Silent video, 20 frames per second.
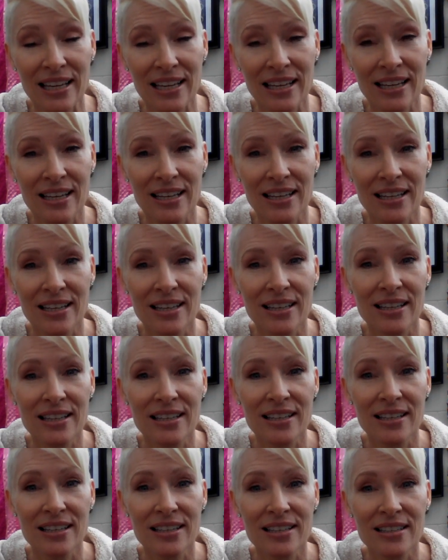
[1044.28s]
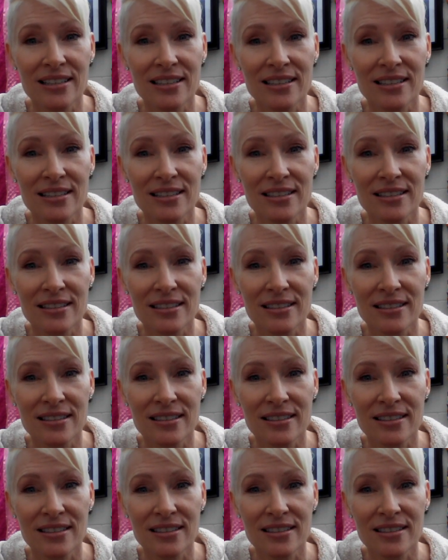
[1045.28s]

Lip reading: [no speech]